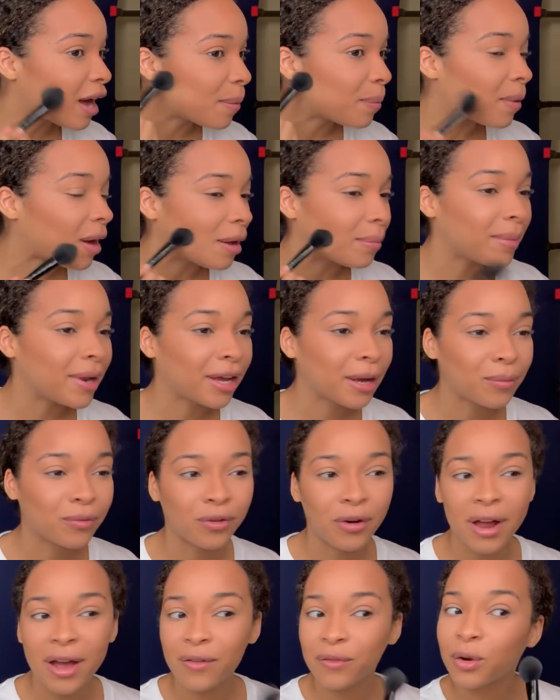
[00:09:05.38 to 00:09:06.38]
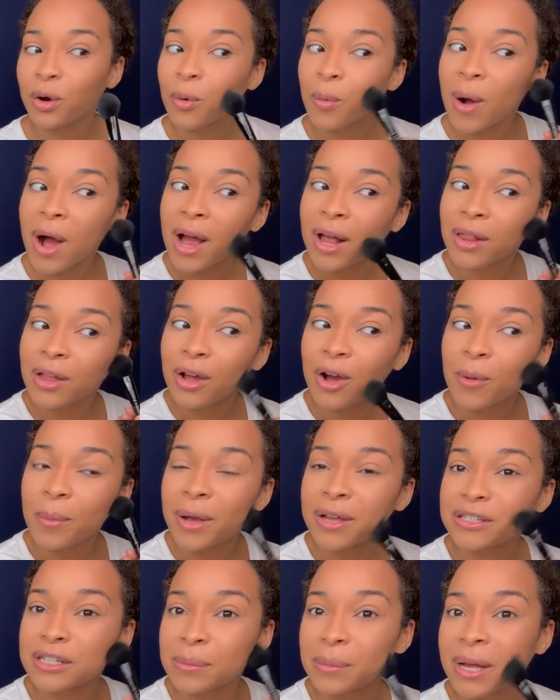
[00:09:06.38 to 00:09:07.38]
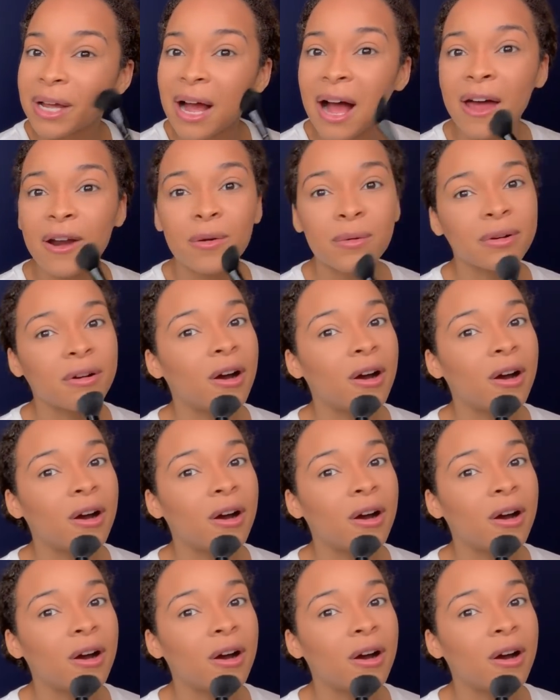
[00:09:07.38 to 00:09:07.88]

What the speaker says: up on Makeup Forever a while ago, because I'm like, I don't